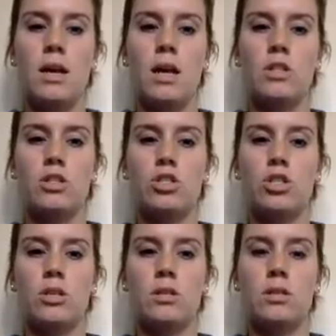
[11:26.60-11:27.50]
it's
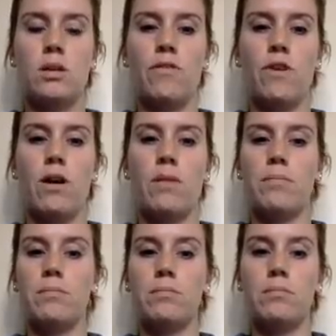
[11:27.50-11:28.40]
just
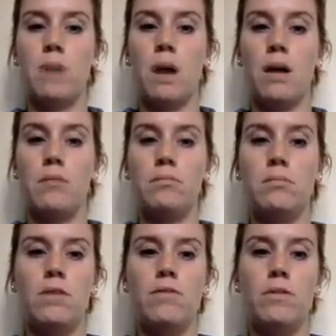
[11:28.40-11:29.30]
from mom
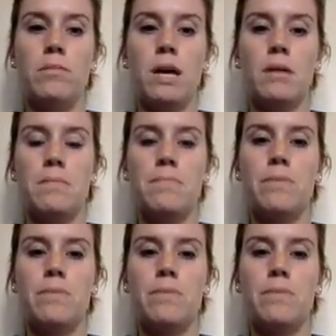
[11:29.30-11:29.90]
and from dad.